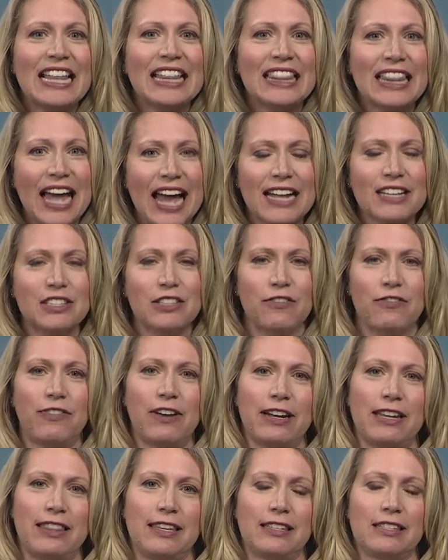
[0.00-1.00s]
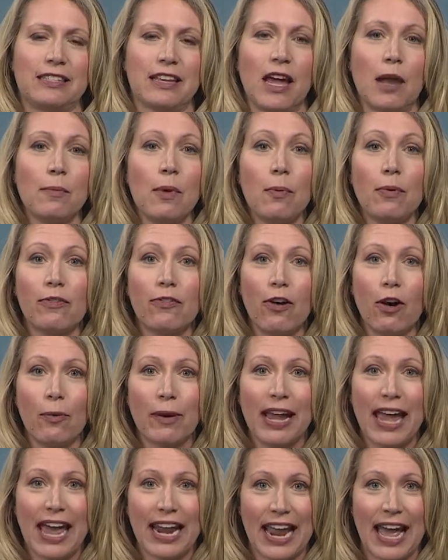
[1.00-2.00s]
Lots of fun in the sun, but before
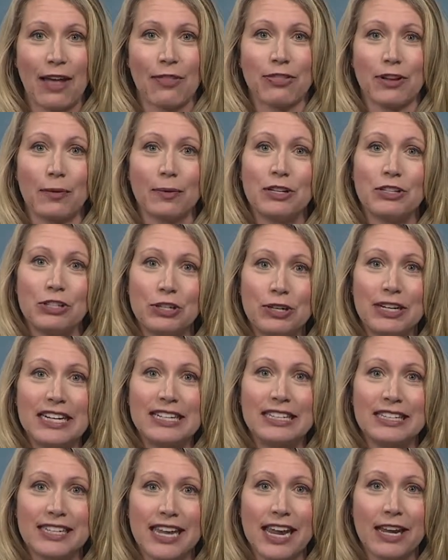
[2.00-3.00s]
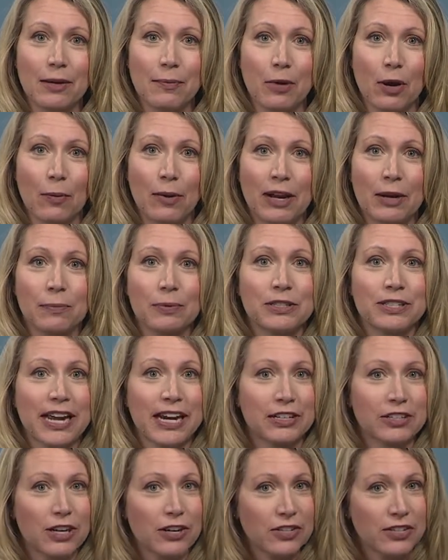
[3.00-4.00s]
we head out there, we do need to take a moment and
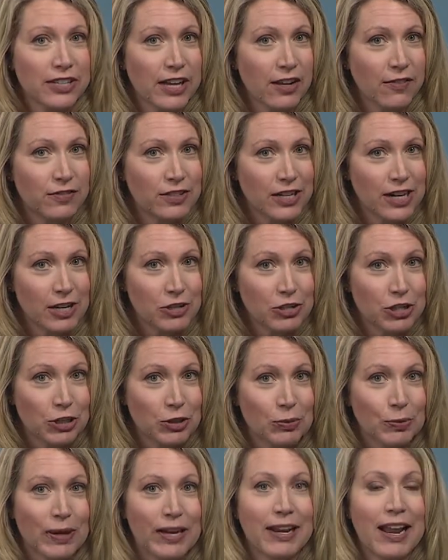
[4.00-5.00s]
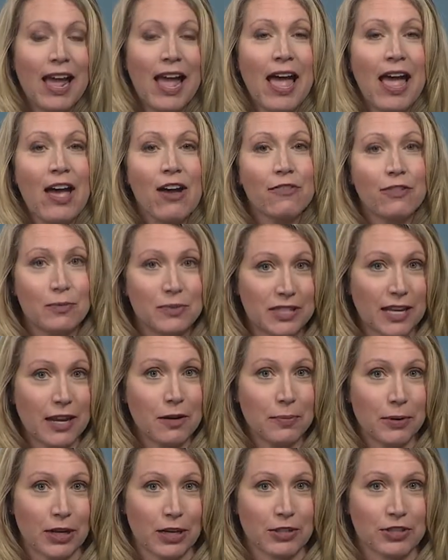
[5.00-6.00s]
protect ourselves and our children from
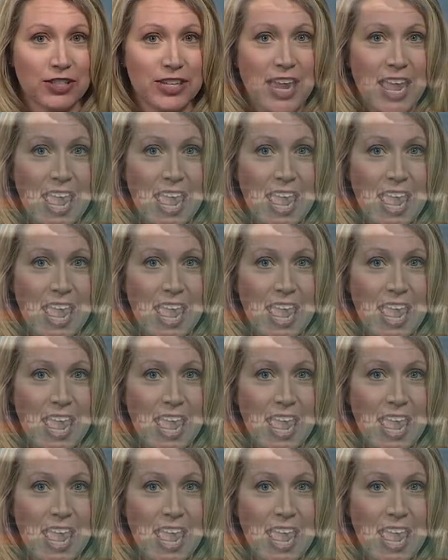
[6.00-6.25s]
sunburns.